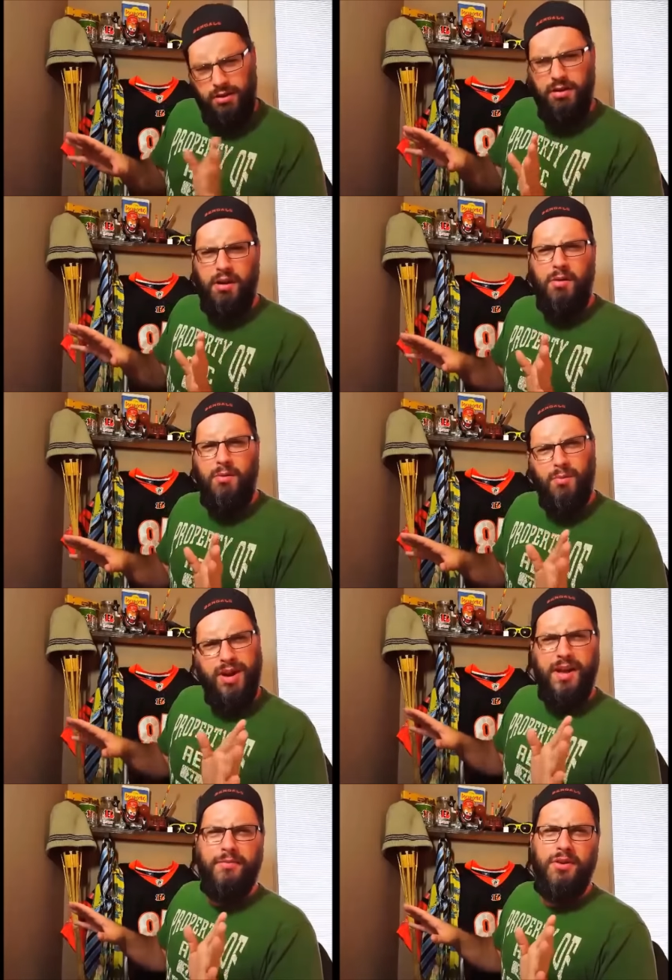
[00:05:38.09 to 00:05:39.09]
You know,
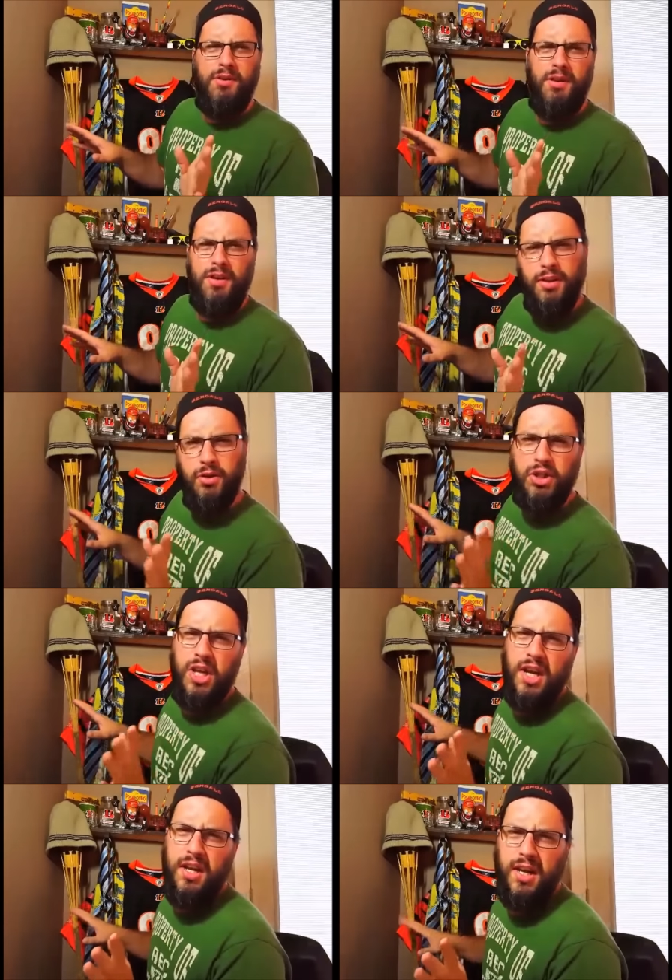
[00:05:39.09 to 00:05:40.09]
whatever. A little
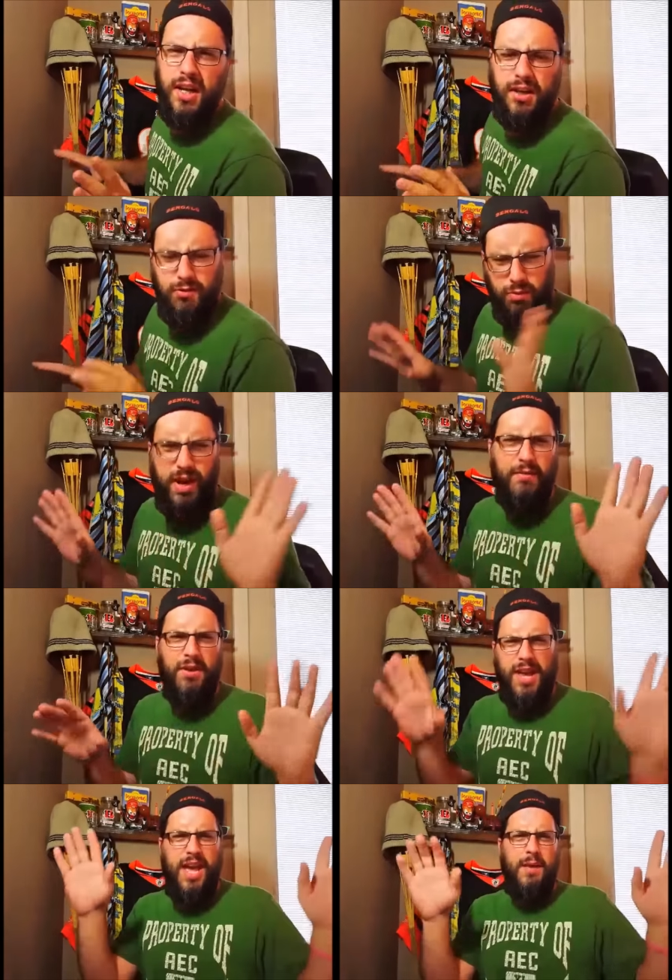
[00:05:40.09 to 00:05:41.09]
shady, I guess.
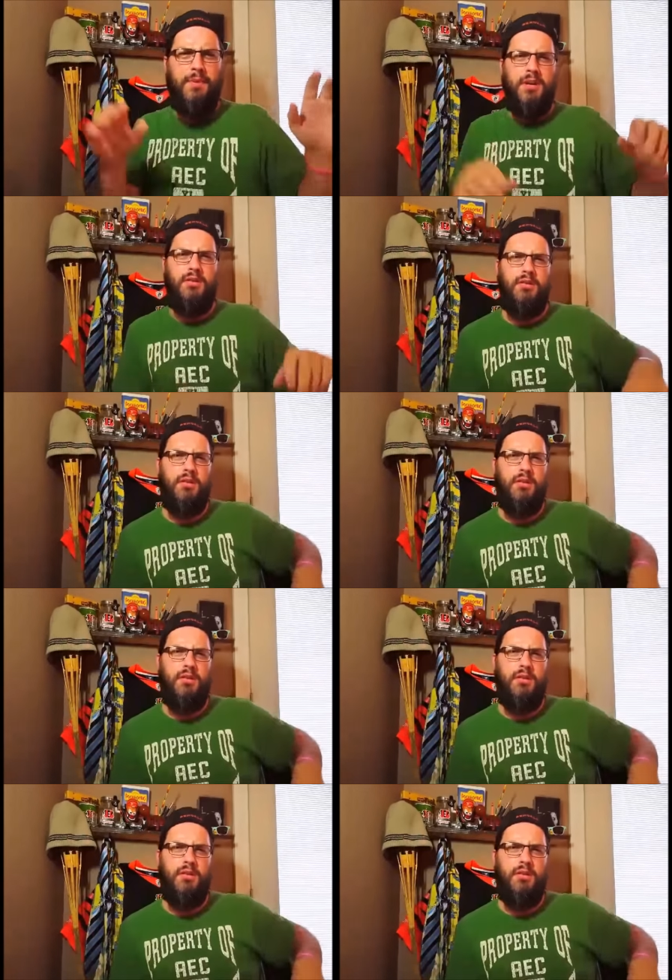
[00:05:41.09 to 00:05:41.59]
Whatever. It happened.